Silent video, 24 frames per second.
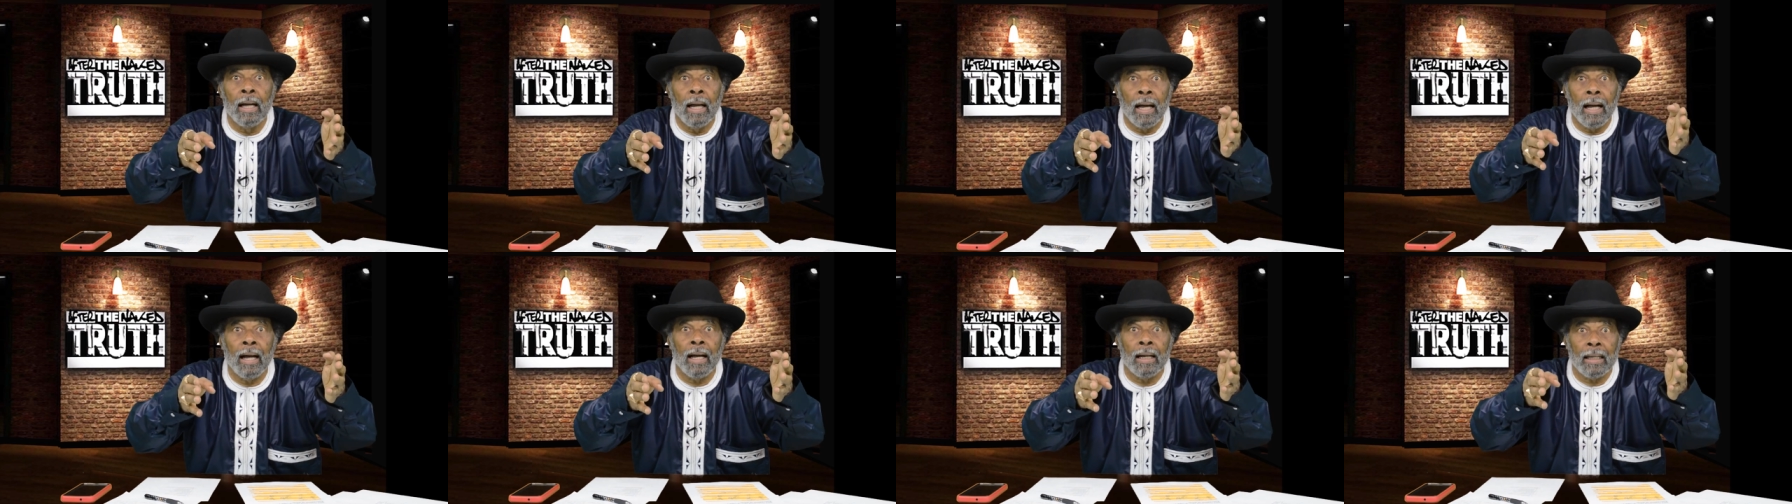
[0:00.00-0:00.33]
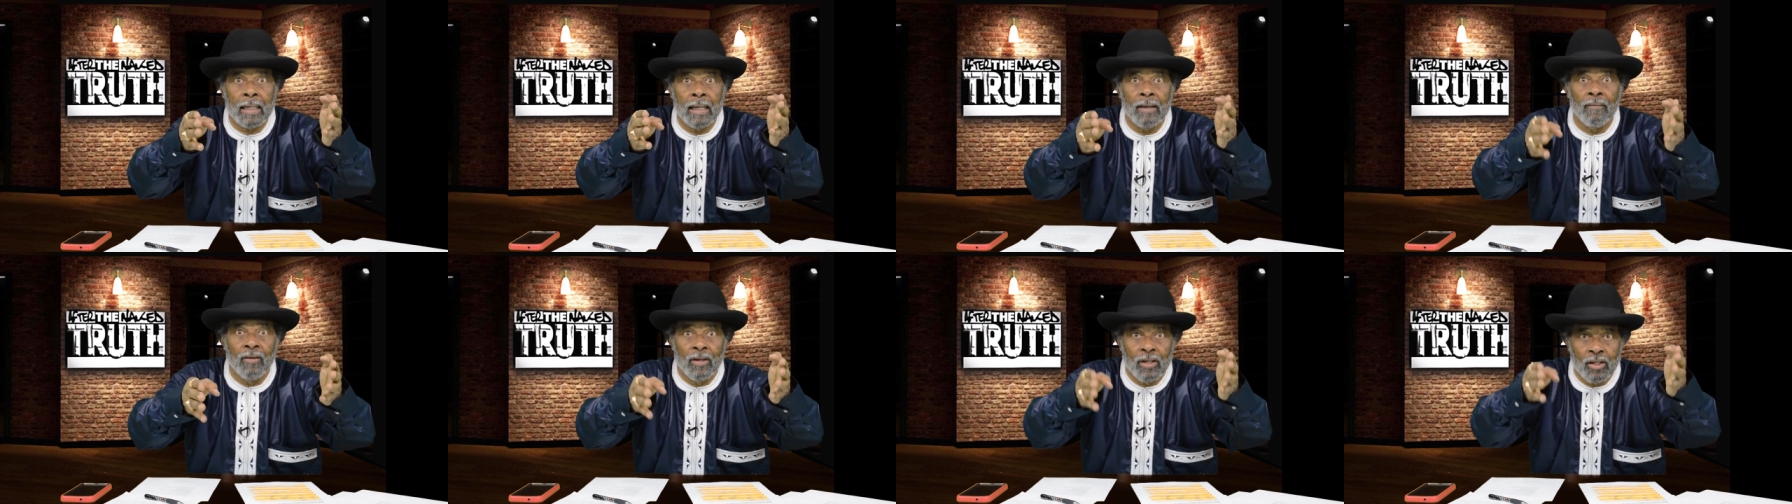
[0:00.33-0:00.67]
uh,
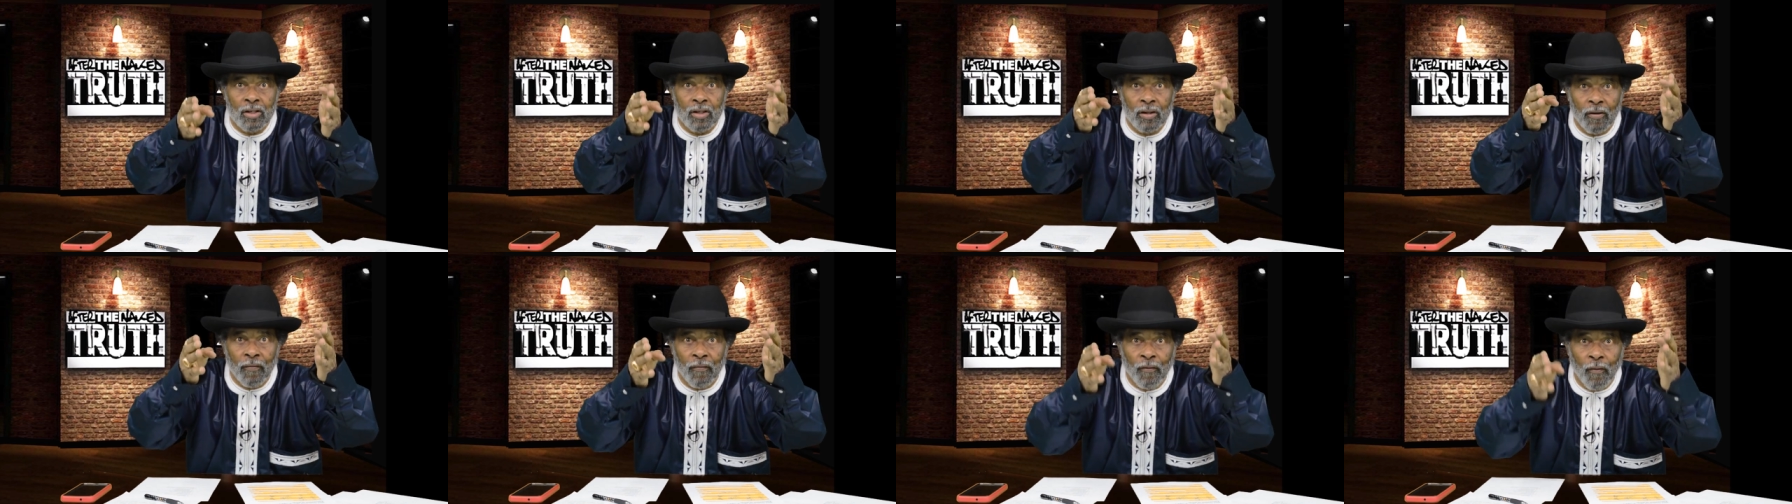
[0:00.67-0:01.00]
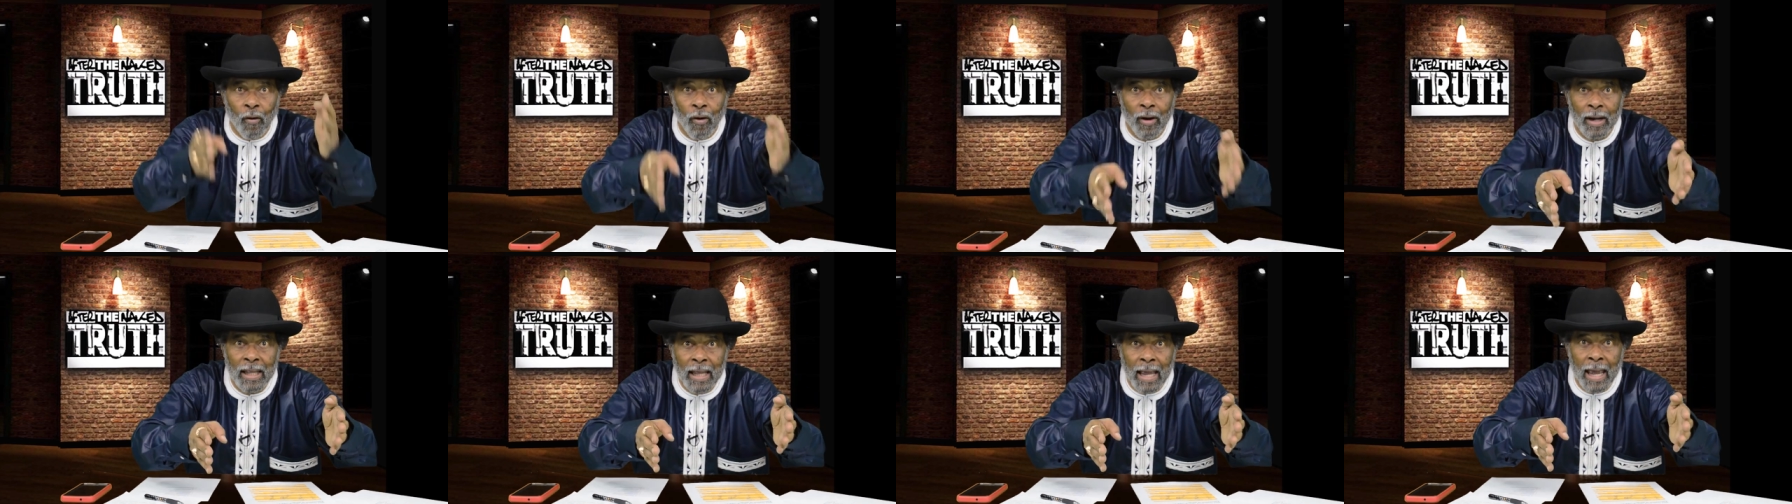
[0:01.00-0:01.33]
give us the
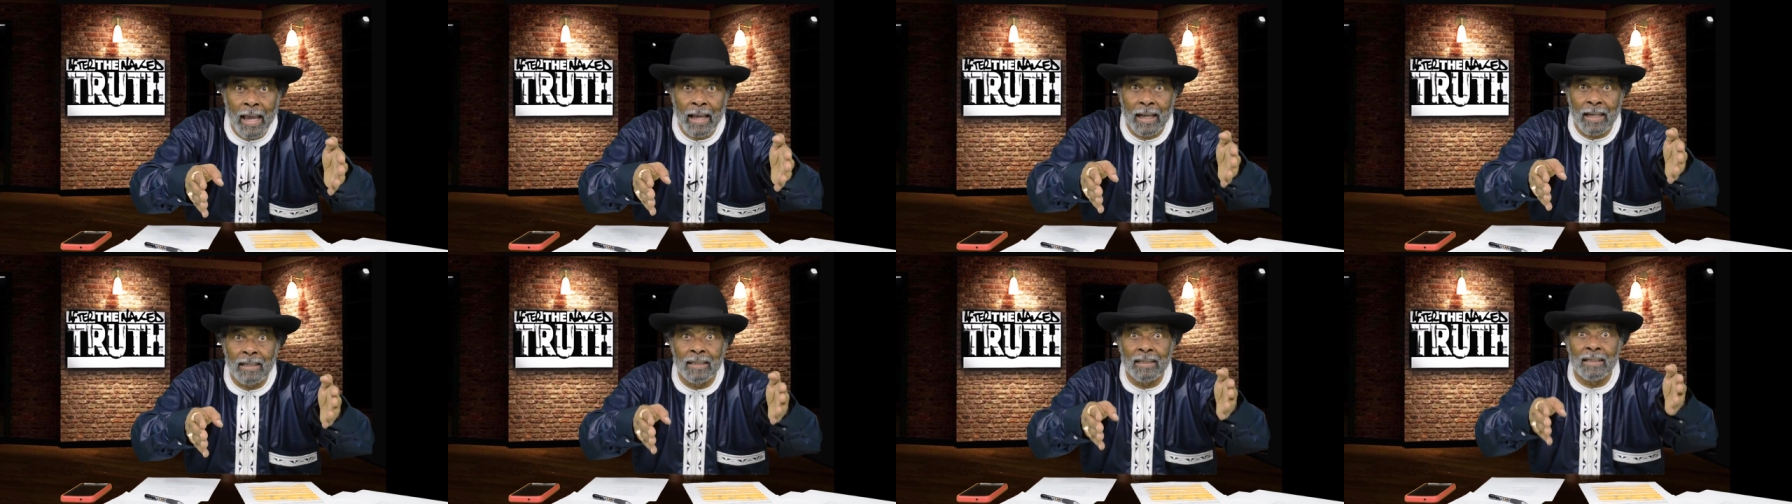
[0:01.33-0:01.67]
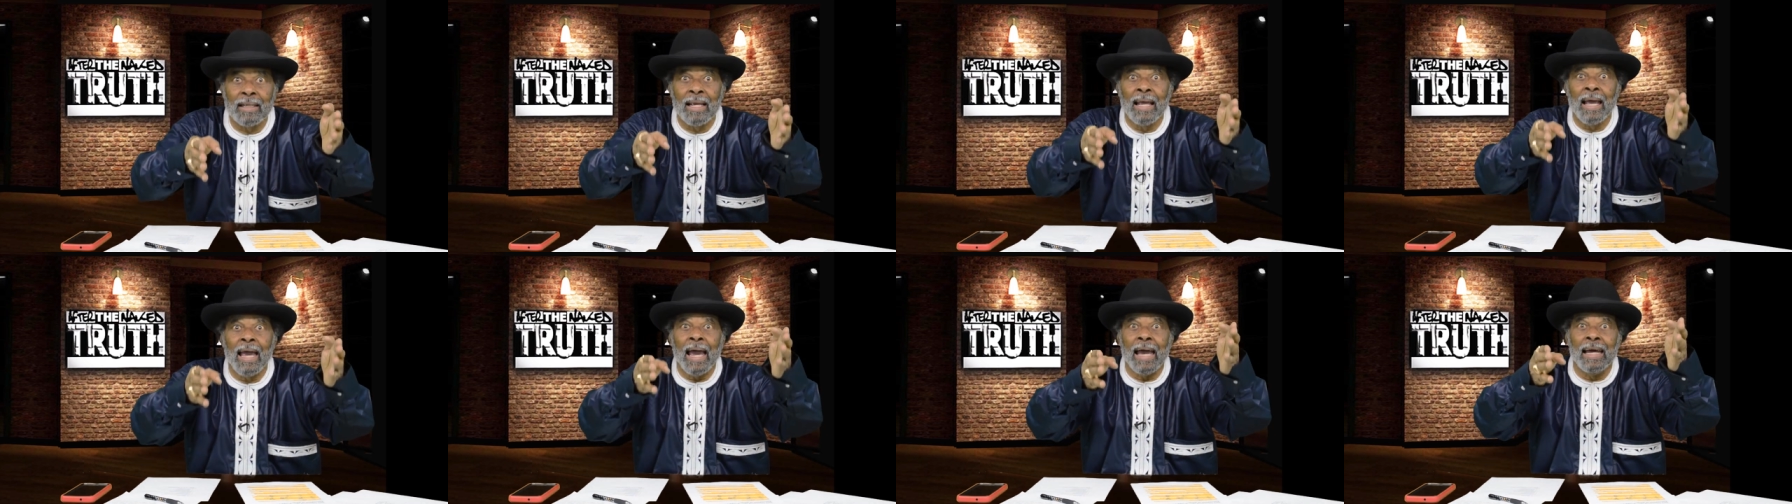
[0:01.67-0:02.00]
forty acres